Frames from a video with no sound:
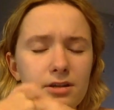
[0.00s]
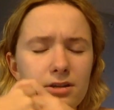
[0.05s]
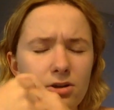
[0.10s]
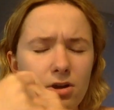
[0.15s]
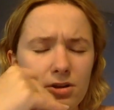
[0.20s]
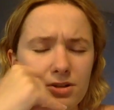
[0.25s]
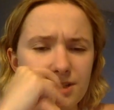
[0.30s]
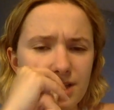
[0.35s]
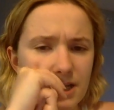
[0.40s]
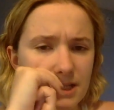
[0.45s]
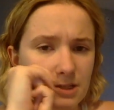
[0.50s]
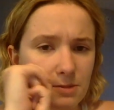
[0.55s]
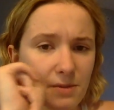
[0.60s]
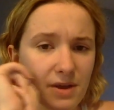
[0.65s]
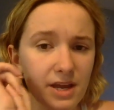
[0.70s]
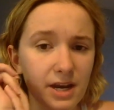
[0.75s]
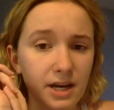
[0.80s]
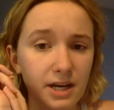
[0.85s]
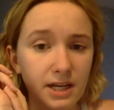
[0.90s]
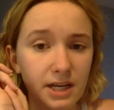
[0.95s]
Cards Against
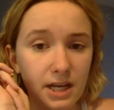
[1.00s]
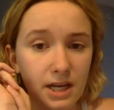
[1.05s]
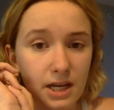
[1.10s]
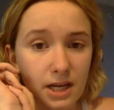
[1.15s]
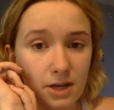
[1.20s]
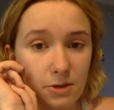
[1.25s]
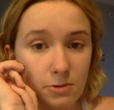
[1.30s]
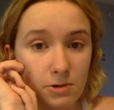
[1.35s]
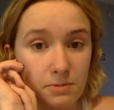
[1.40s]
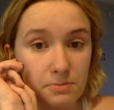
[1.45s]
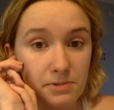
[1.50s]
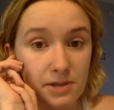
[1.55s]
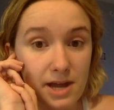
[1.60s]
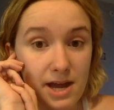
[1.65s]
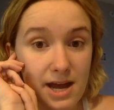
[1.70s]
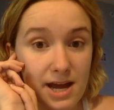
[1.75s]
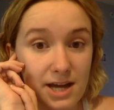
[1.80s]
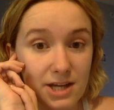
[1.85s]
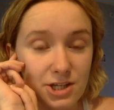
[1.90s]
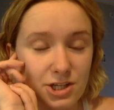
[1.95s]
Humanity,
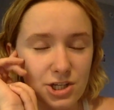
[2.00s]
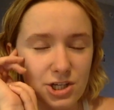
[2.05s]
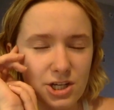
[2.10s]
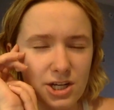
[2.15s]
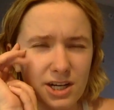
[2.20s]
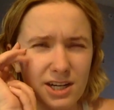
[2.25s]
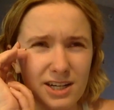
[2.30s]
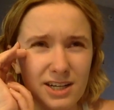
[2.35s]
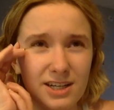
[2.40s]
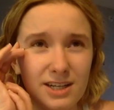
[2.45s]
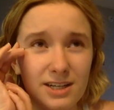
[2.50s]
Quiplash.